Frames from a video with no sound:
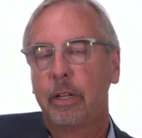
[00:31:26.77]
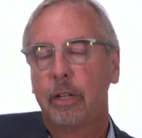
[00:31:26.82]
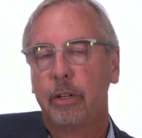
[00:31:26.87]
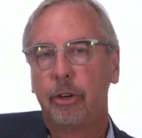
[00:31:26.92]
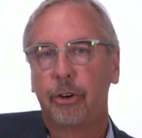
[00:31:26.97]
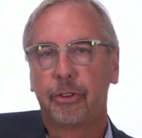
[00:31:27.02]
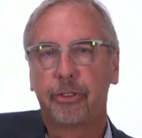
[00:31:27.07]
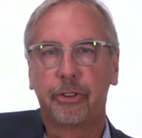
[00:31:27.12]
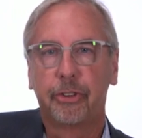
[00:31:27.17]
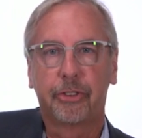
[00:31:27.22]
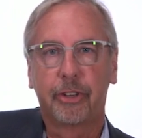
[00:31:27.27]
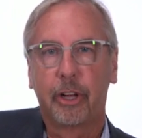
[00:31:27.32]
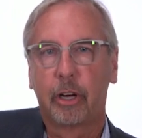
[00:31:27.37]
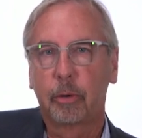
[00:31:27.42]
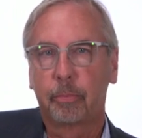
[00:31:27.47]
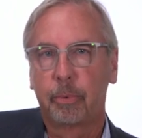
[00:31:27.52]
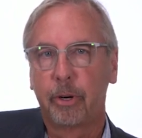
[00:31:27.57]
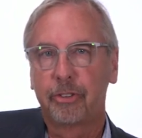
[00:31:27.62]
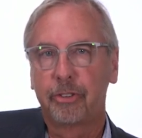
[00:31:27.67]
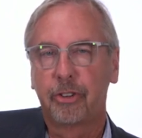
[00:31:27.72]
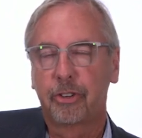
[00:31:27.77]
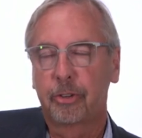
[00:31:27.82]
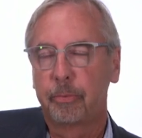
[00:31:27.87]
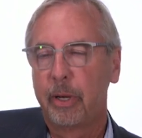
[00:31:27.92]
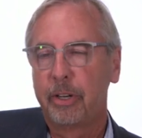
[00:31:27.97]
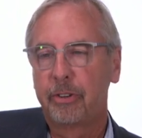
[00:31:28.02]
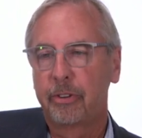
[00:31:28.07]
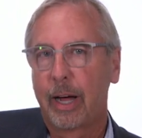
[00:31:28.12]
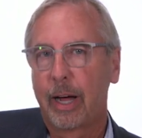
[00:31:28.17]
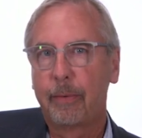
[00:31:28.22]
your systolic pressures
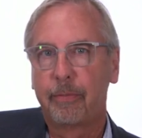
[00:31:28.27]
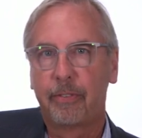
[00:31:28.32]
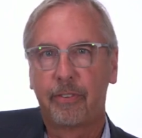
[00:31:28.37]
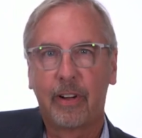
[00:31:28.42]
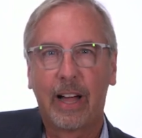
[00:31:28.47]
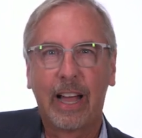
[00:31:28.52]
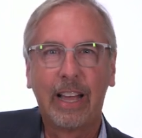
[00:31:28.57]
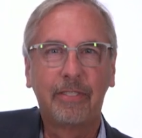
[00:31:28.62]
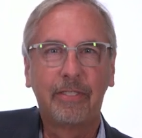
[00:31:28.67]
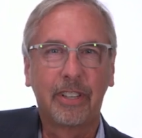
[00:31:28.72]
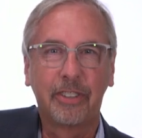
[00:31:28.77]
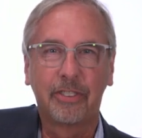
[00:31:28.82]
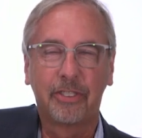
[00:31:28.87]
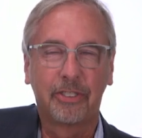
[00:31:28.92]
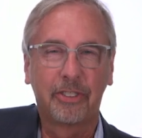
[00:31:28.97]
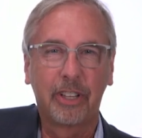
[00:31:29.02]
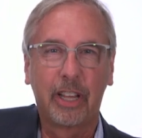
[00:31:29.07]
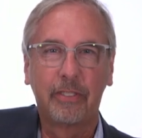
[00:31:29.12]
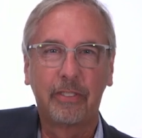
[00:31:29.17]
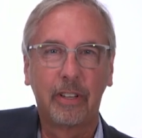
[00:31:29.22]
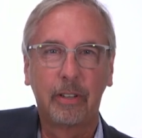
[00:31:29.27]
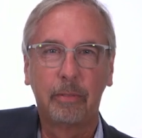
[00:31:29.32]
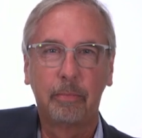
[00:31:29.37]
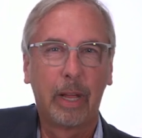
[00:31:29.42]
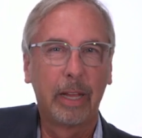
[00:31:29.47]
may drop 5 to 7,